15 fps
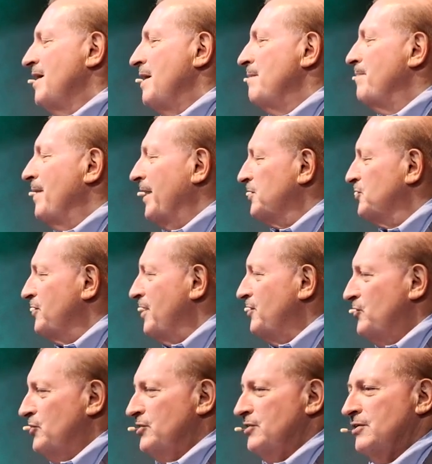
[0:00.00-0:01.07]
And by
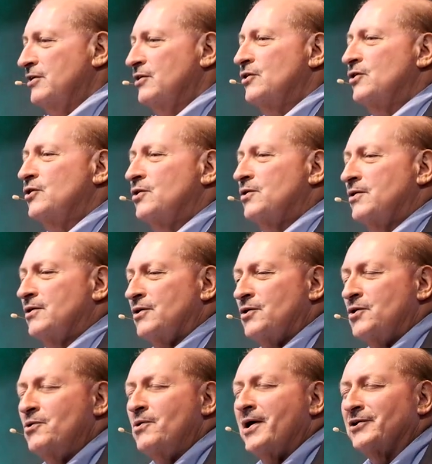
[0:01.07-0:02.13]
extension,
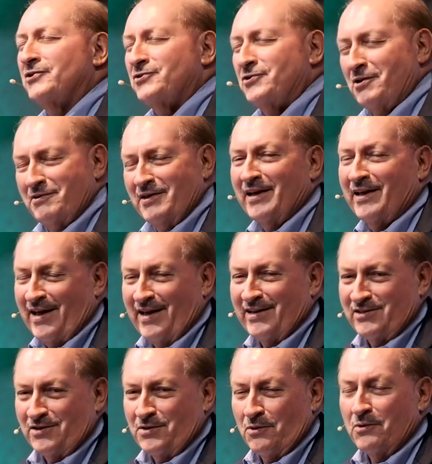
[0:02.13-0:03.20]
who else do you think
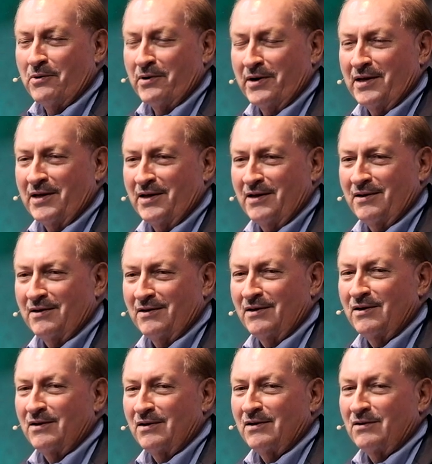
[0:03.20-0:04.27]
has authority?
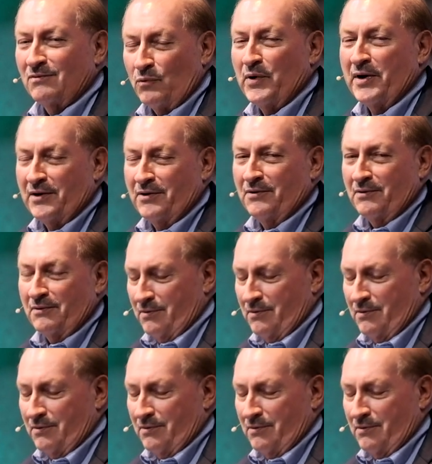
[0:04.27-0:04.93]
We do.